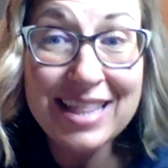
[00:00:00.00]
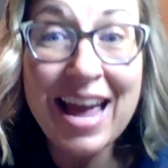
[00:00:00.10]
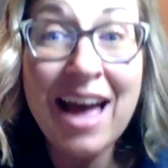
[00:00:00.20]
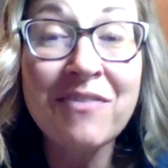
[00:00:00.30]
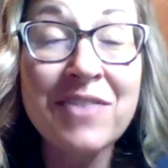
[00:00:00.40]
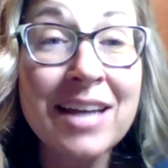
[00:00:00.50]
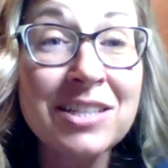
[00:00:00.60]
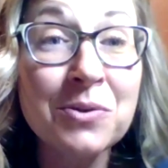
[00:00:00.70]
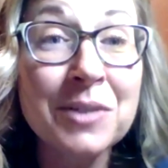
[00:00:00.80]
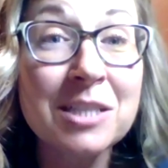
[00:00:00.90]
they have yet
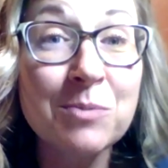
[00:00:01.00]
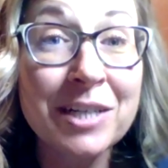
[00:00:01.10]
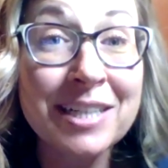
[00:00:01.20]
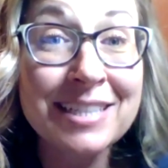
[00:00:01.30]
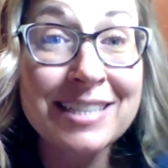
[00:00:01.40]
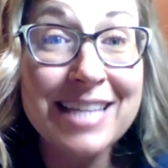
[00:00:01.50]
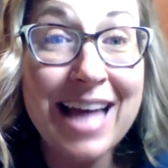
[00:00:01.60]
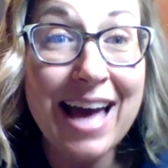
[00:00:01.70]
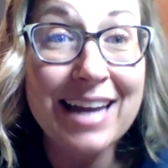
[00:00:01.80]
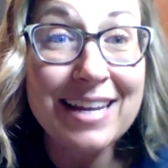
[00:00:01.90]
to experience
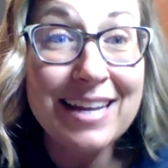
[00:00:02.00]
that.